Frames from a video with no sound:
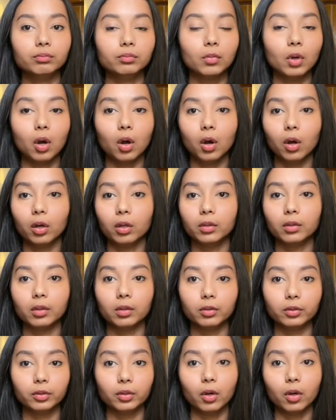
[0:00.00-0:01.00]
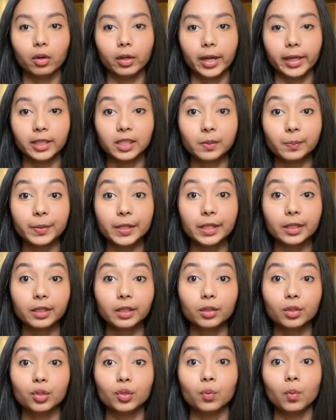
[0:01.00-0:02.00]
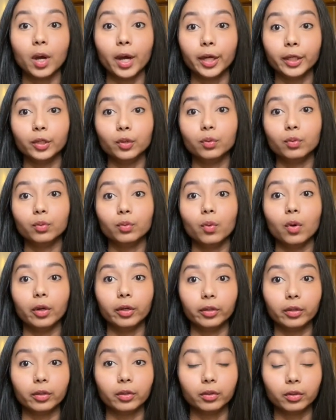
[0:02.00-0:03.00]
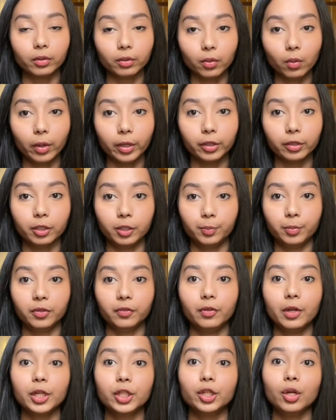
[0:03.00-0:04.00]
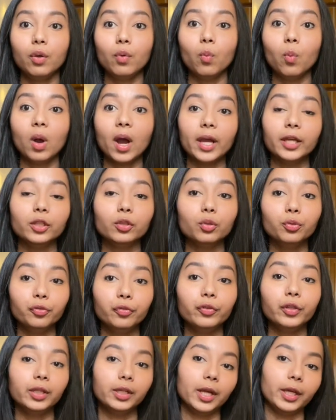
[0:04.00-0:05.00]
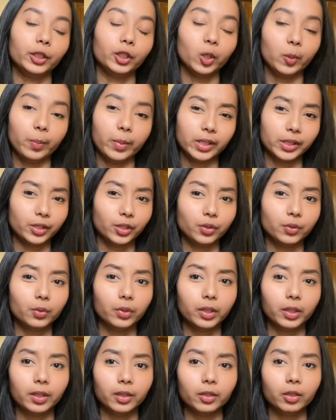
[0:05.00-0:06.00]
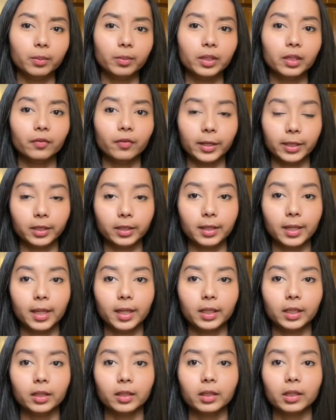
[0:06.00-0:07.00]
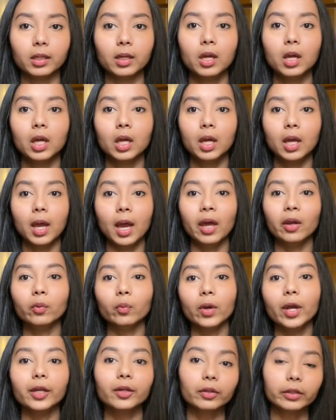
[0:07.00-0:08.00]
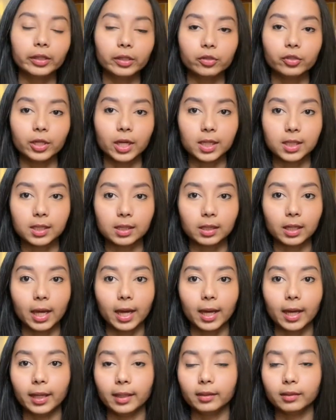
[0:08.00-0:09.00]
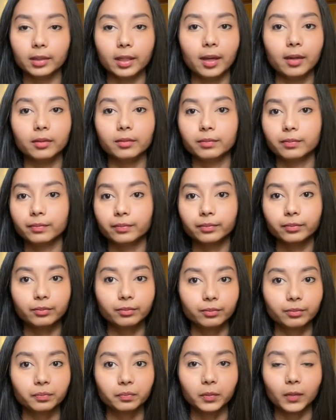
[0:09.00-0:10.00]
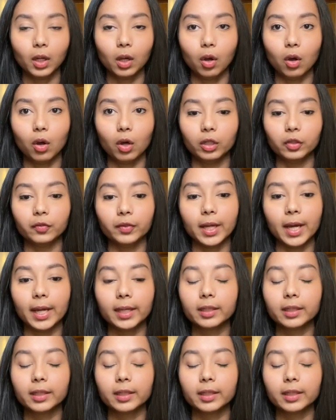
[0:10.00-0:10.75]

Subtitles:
all your experience, why you want to go into this profession, why you feel like you're best suited to be a veterinarian, and where your interests lie, and all of that.